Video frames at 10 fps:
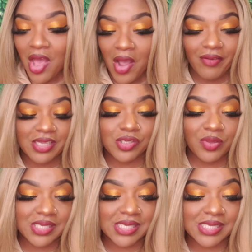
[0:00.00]
All right, so
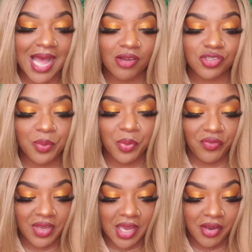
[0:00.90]
this is the Outre
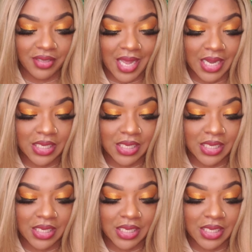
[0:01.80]
Perfect hairline.